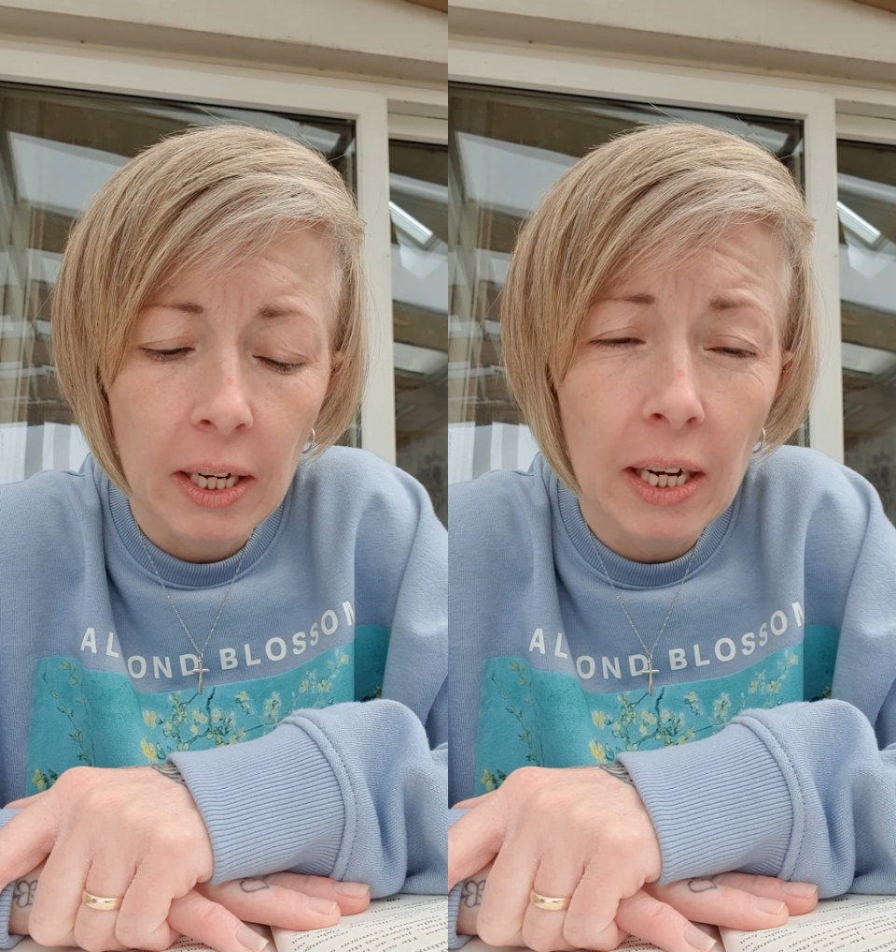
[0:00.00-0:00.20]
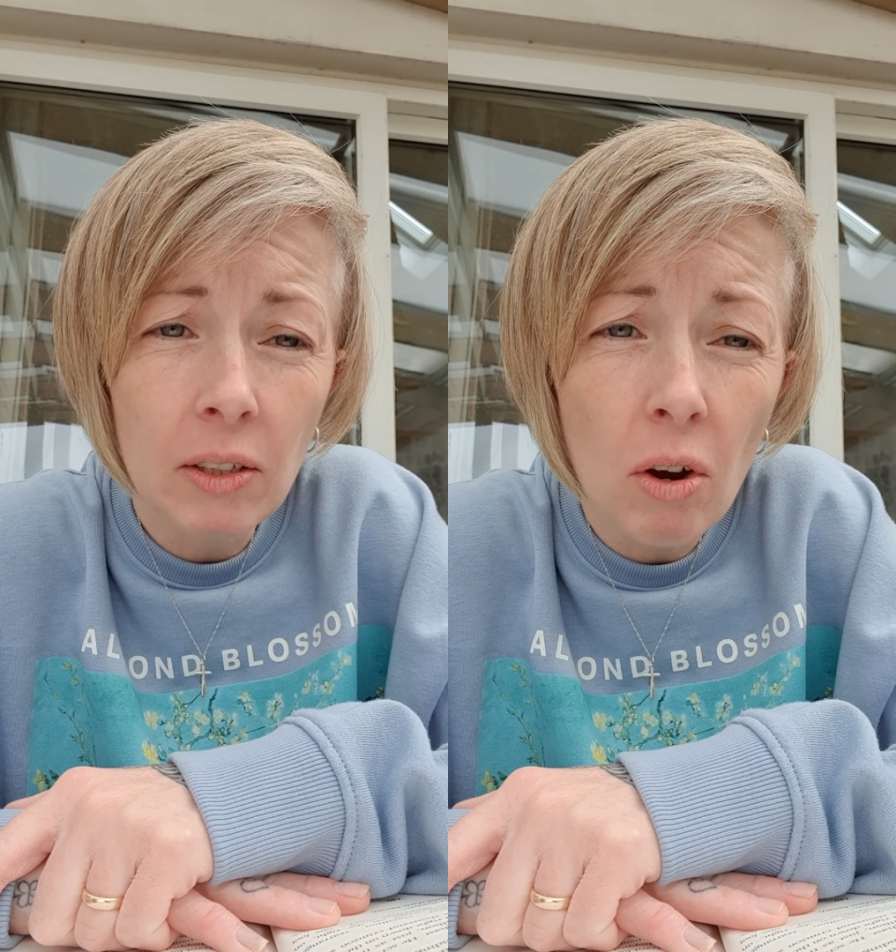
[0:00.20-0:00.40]

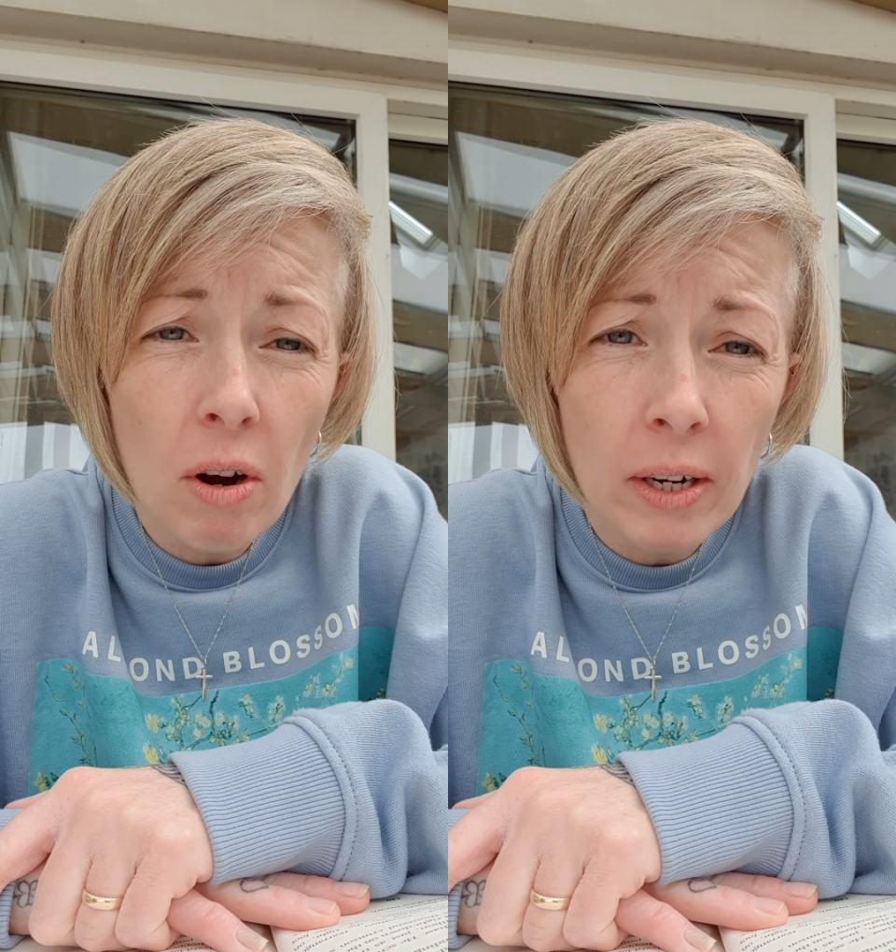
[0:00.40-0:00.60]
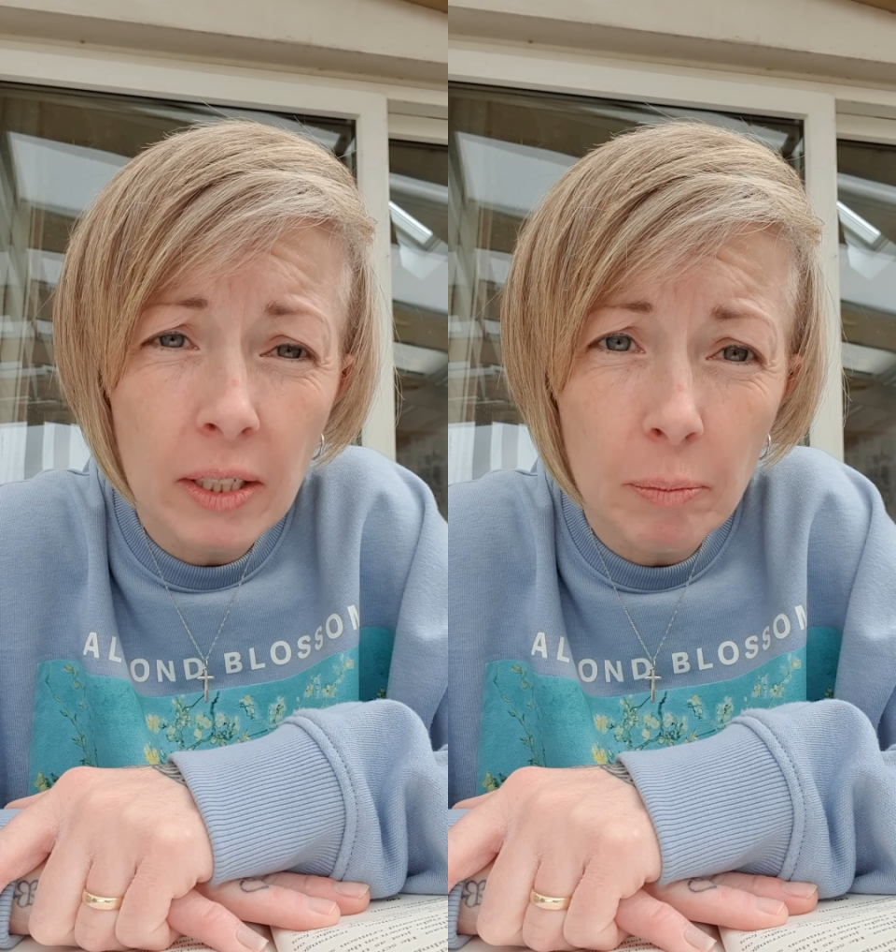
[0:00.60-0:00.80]
His
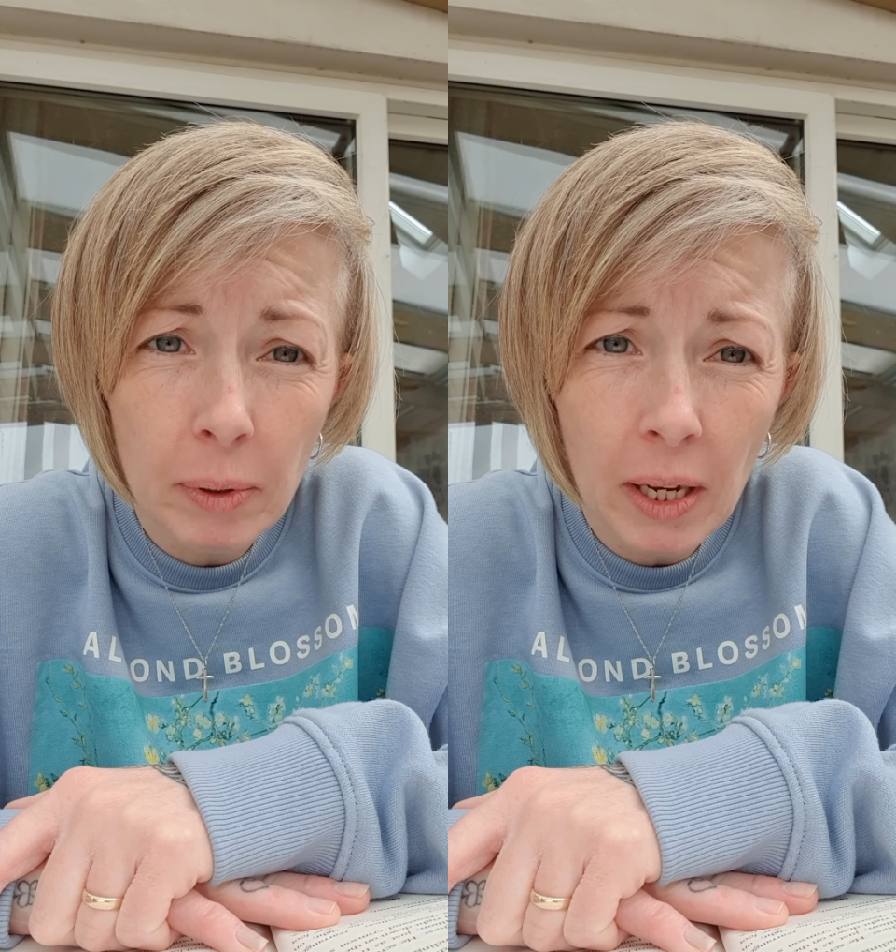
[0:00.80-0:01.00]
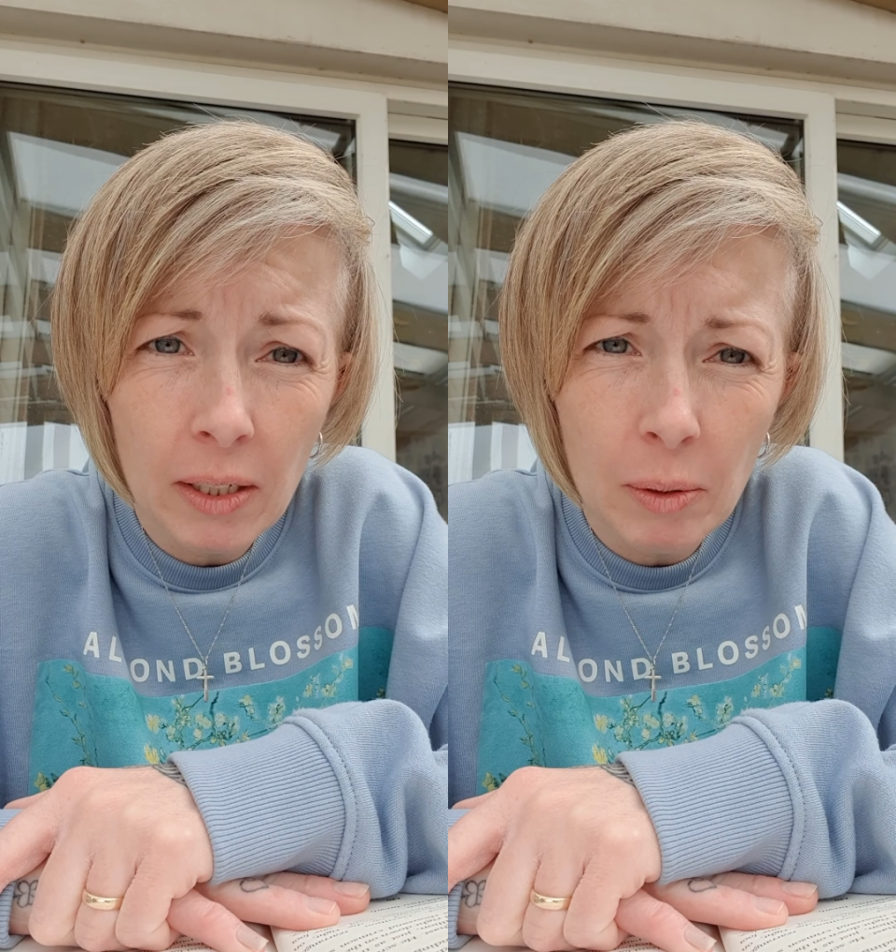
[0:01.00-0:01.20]
eyes
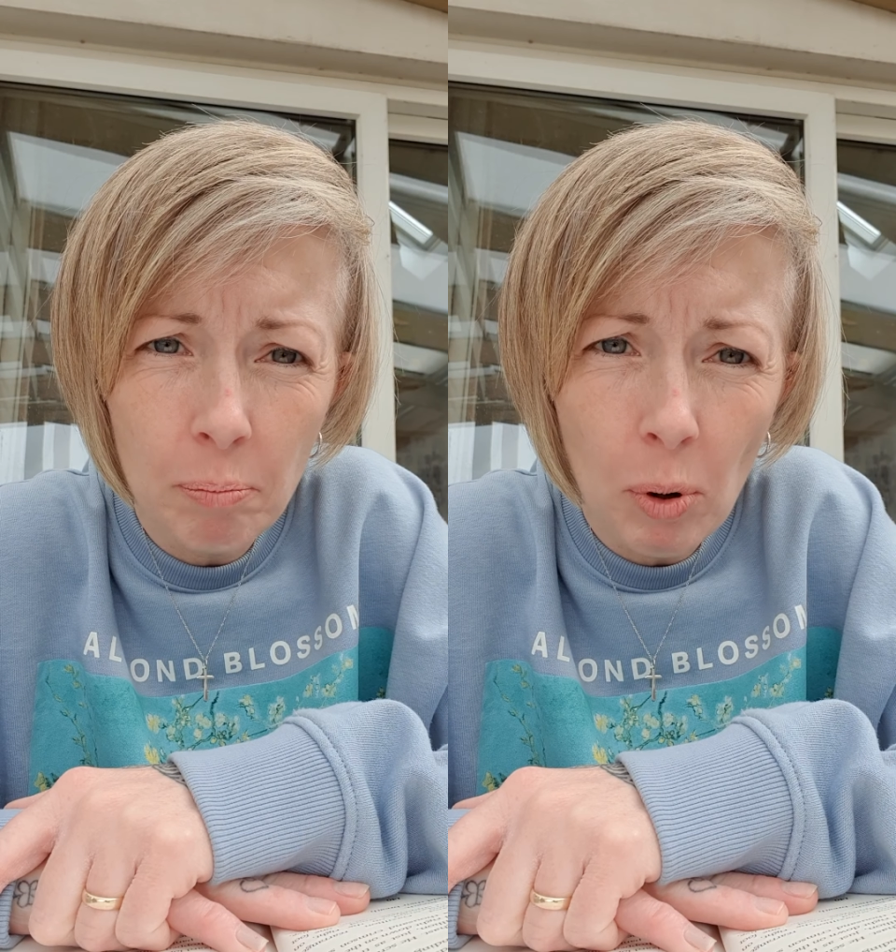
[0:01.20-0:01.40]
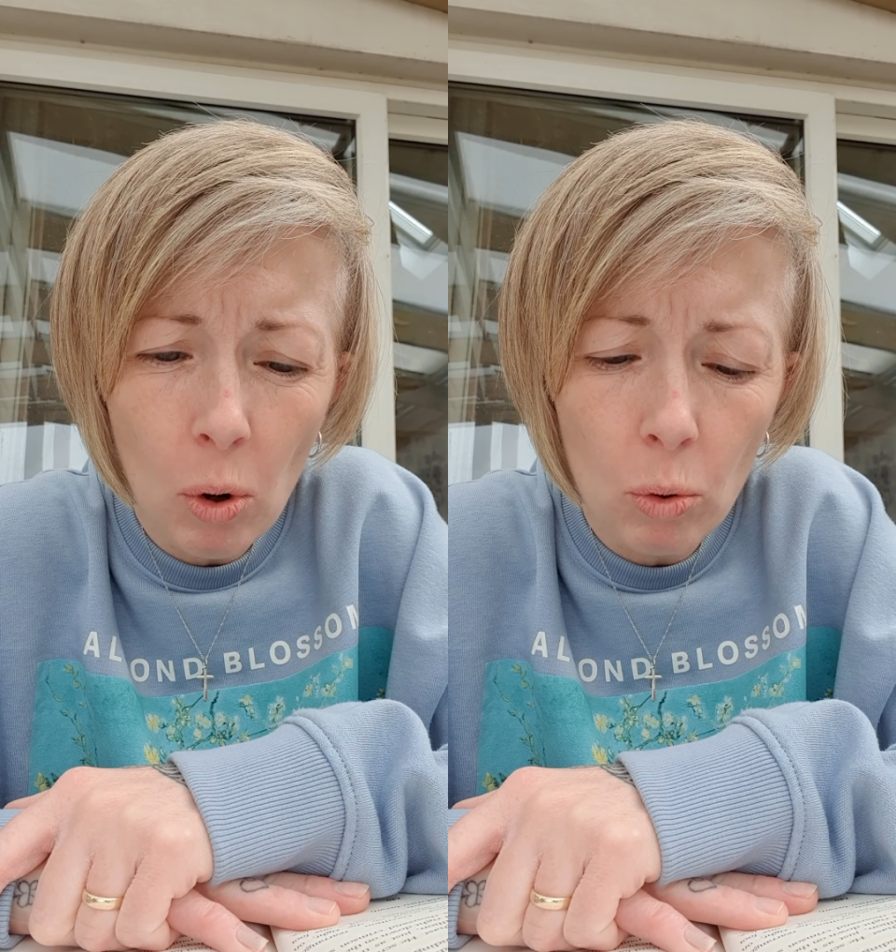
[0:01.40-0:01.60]
began to
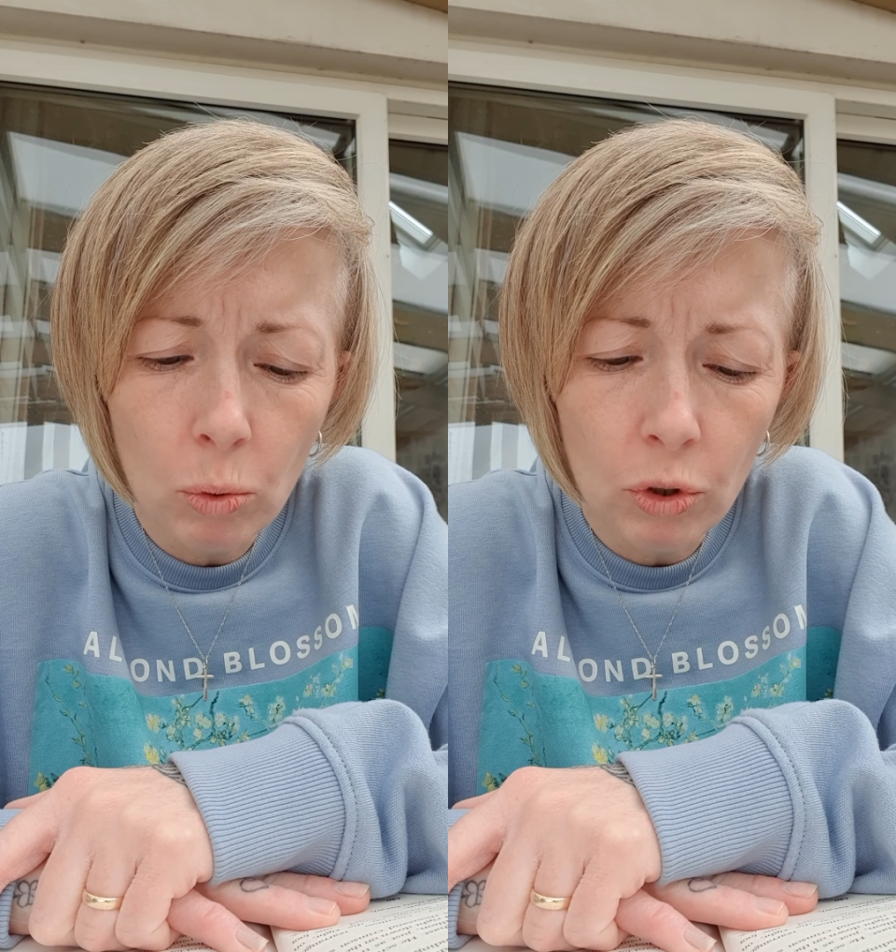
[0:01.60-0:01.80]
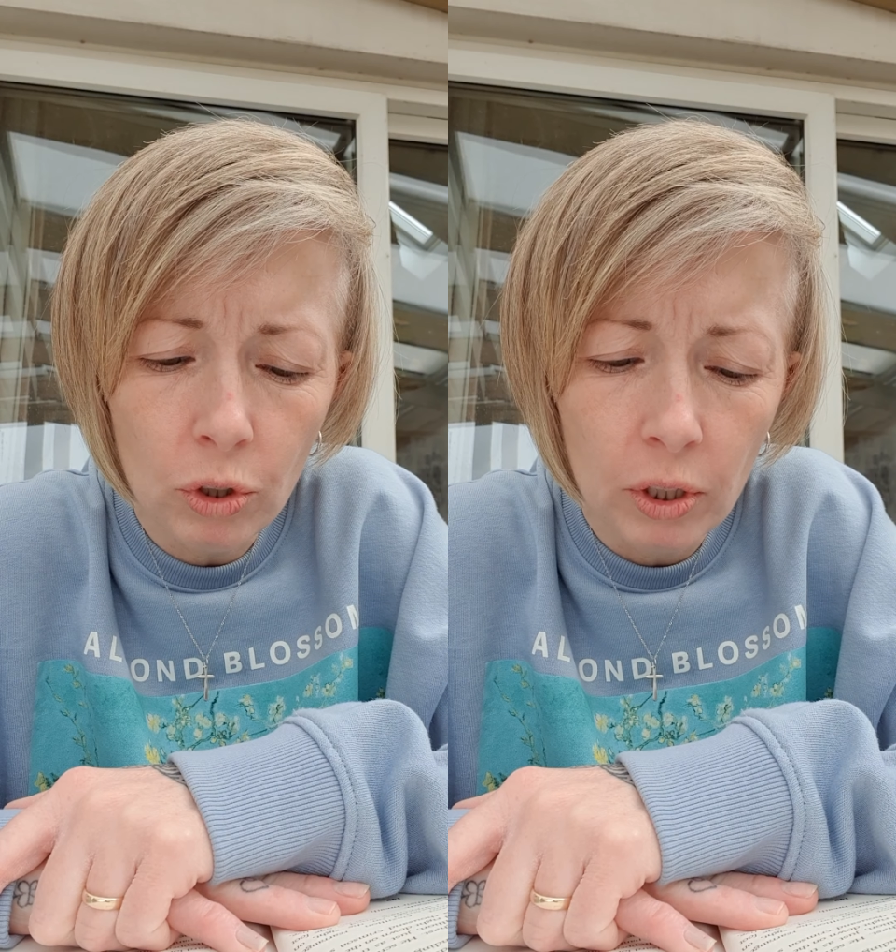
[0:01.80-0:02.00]

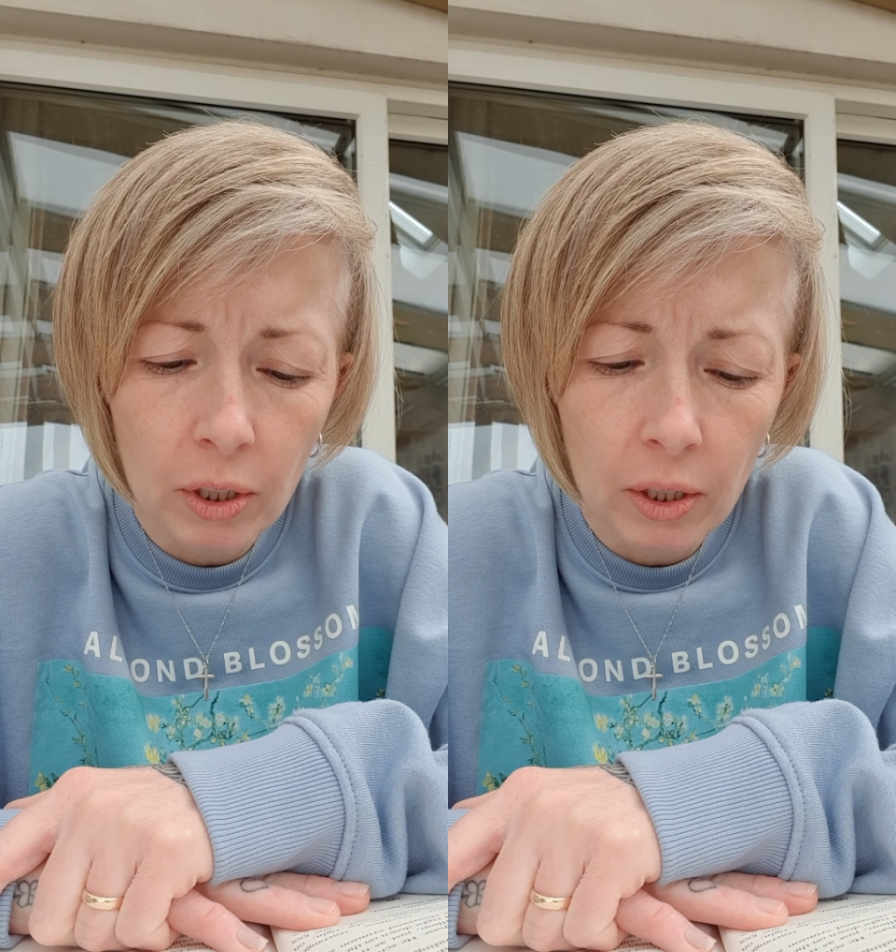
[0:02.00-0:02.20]
bulge.